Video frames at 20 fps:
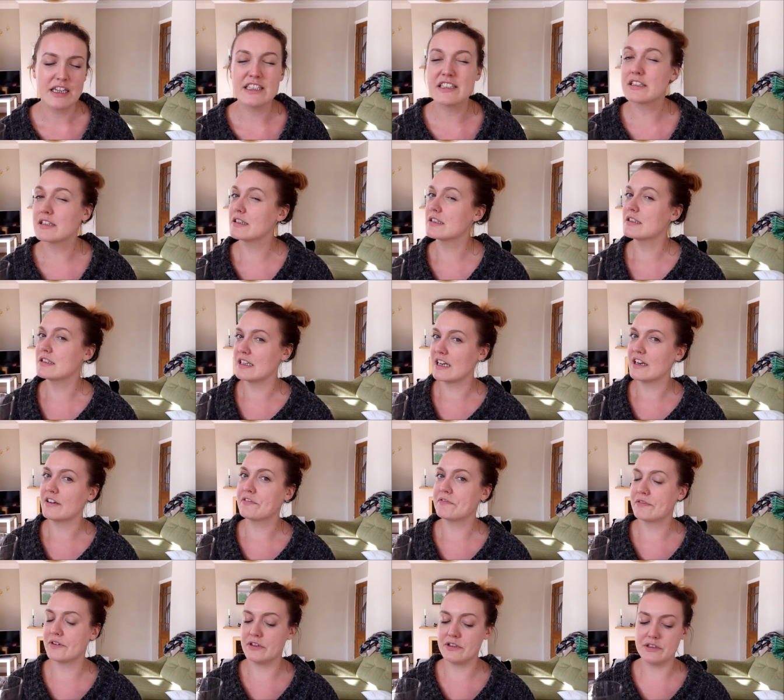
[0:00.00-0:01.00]
does need
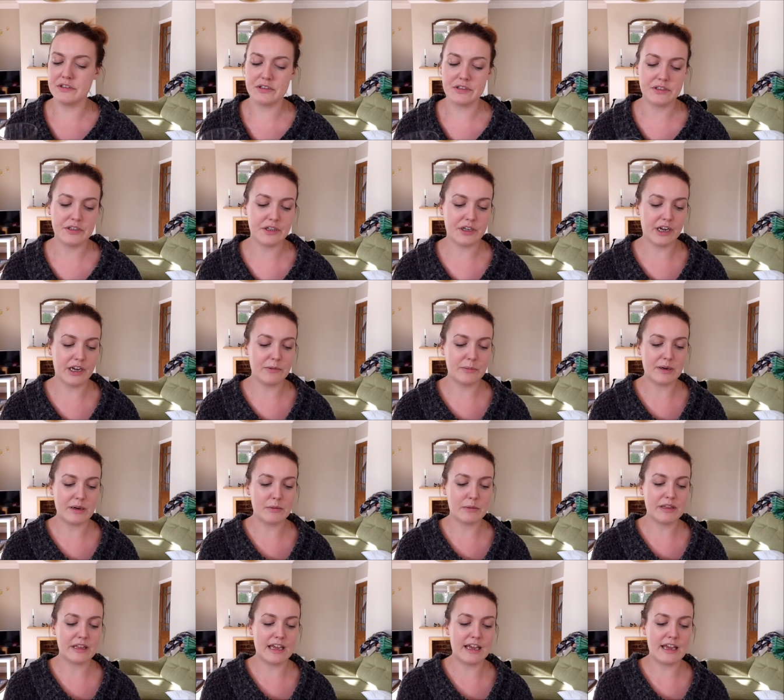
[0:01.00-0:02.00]
food to go well
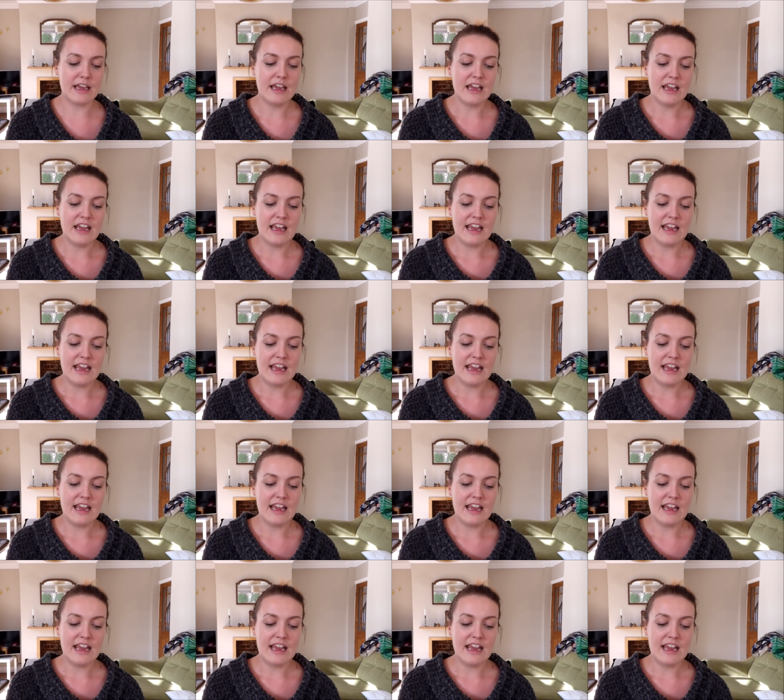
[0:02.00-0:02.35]
with it.